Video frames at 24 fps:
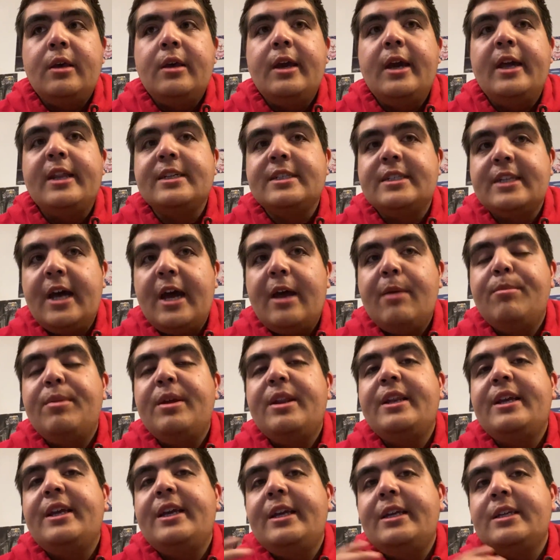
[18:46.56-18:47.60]
It has not
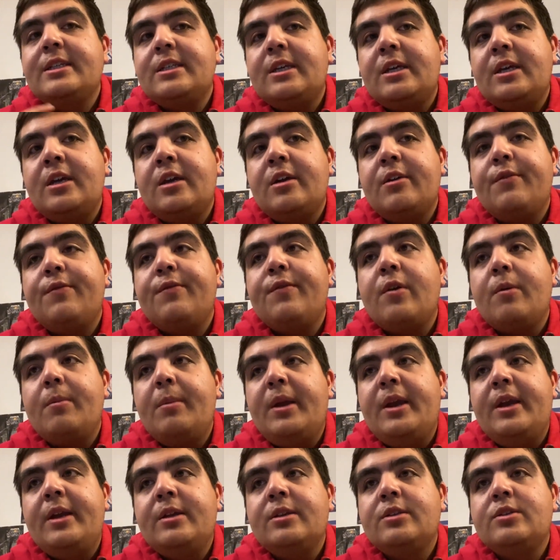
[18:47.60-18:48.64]
been easy for
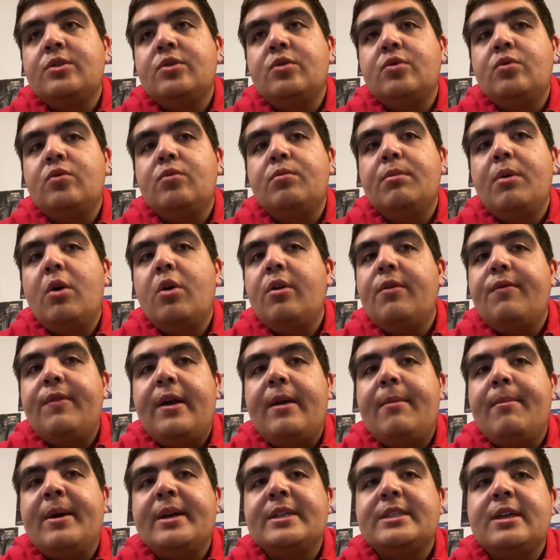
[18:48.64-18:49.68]
me to
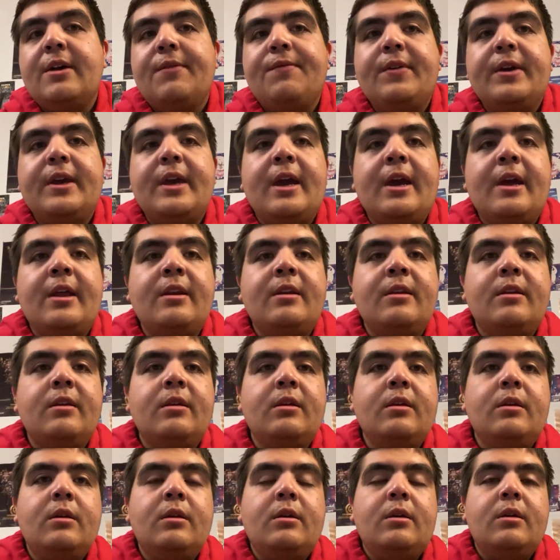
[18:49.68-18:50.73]
motivate myself again
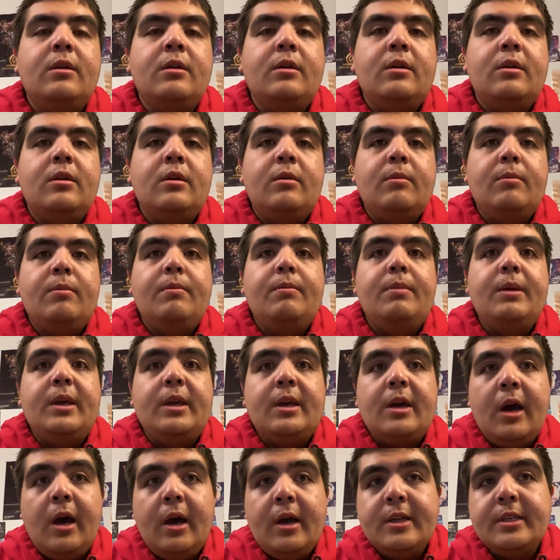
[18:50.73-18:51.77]

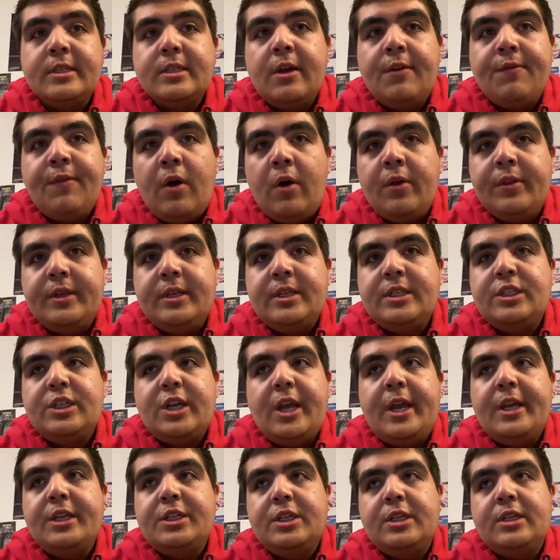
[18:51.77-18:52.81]
because of all these
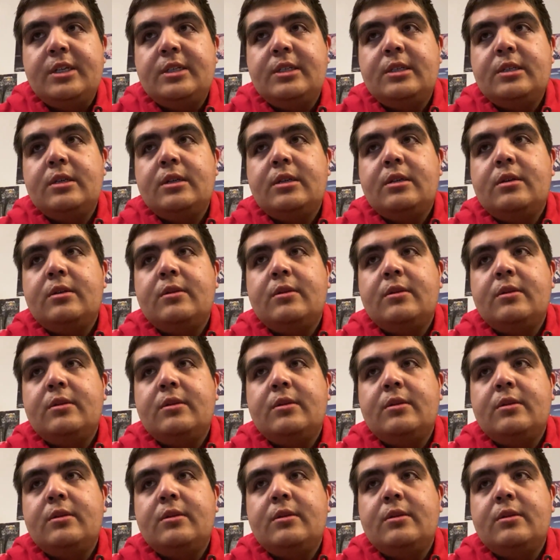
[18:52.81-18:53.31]
changes.